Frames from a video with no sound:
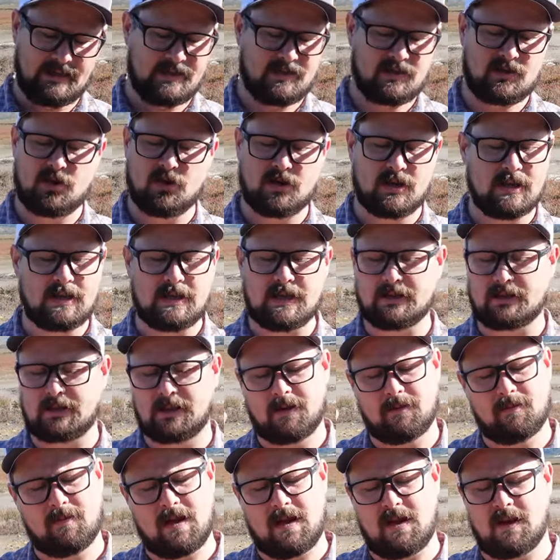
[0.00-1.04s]
You can get
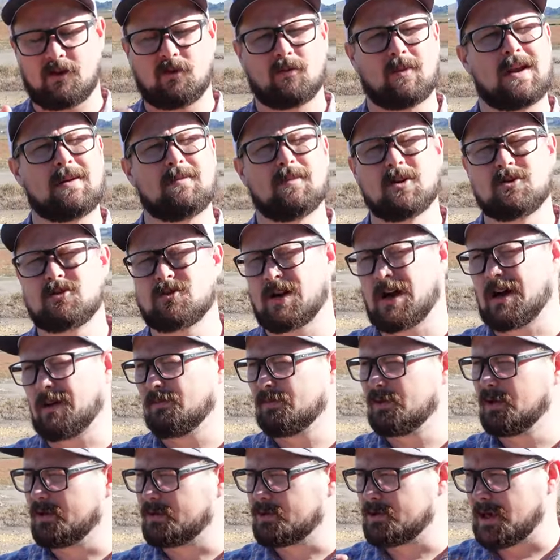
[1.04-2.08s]
them in rainbow trout,
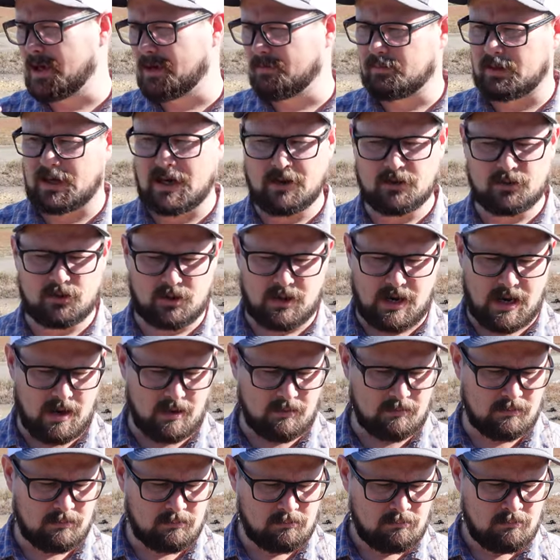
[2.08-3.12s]
brook trout, brown
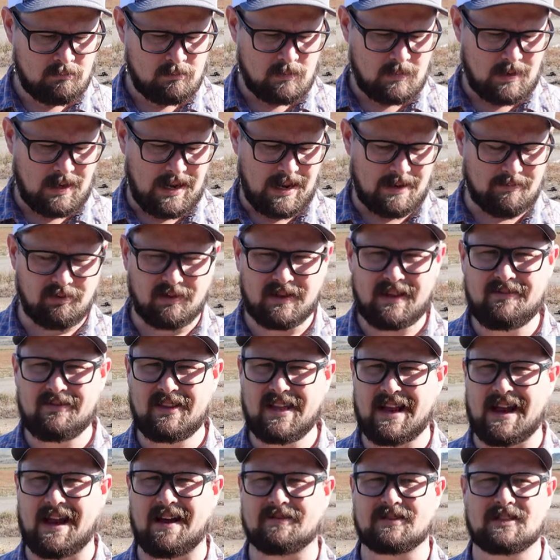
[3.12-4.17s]
trout, I believe
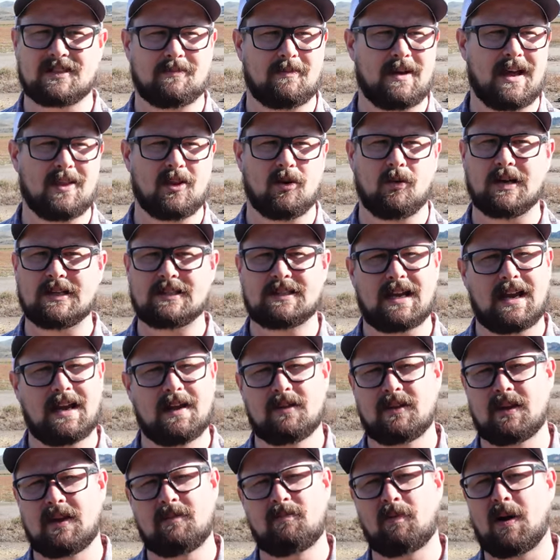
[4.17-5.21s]
they have some other ones.
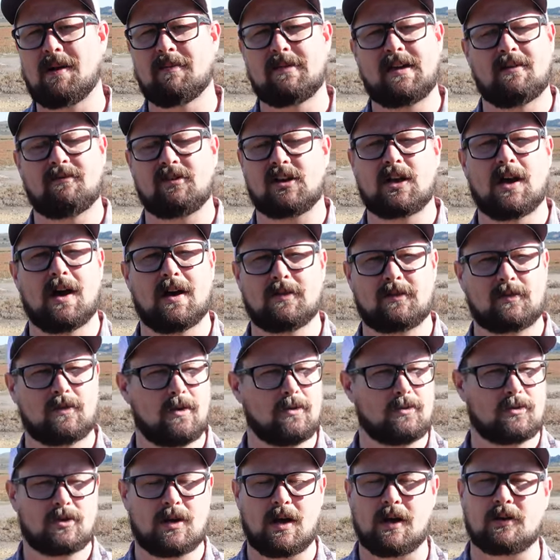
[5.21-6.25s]
They probably have a
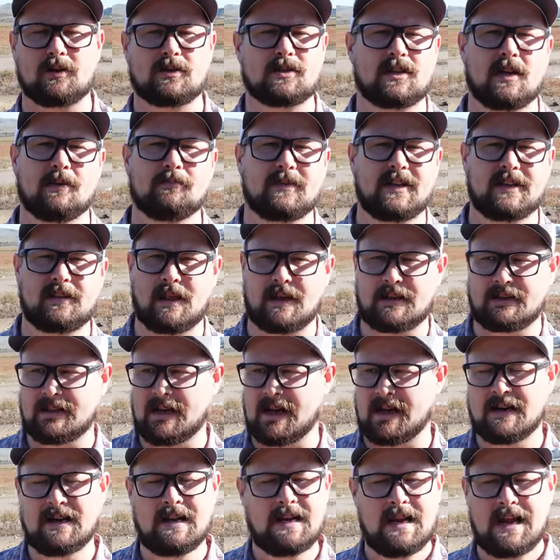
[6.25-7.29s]
cutthroat trout or something like
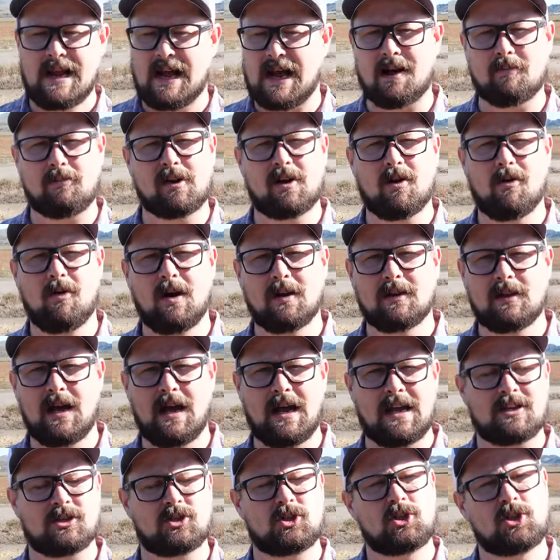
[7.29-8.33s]
that. But go
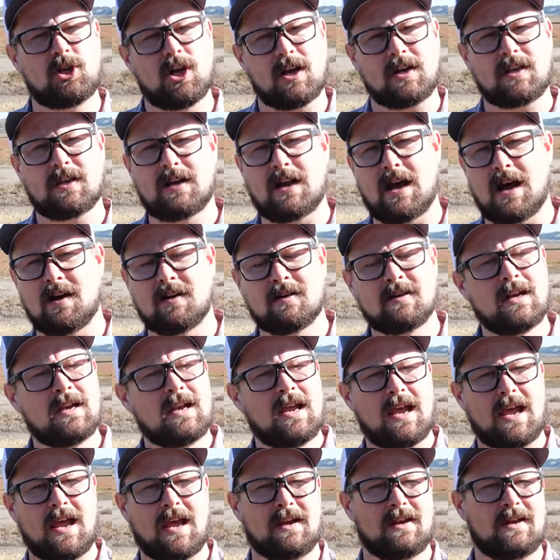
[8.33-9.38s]
online, check it out,
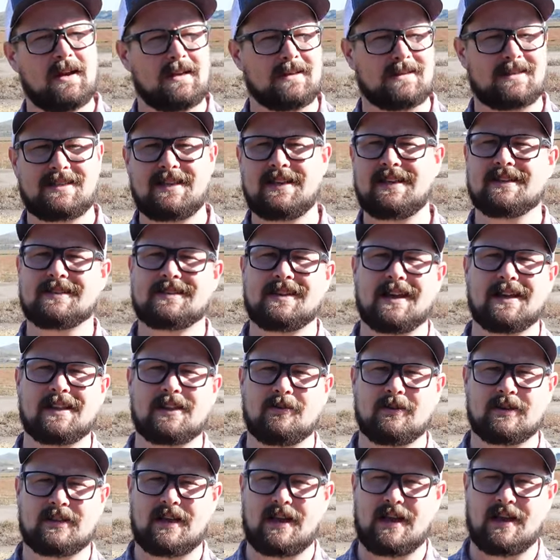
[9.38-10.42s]
and see exactly
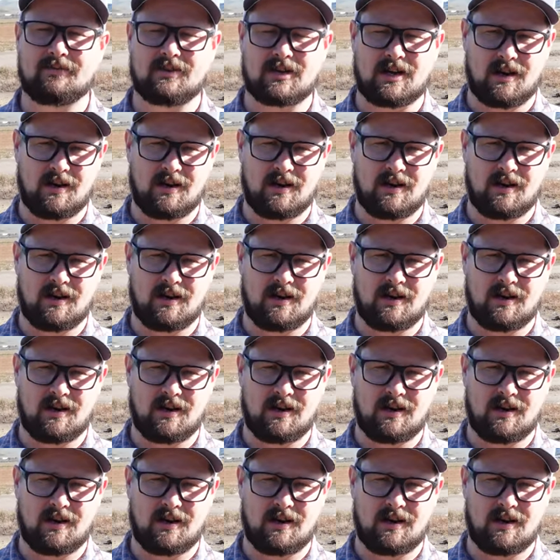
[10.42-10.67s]
what they have to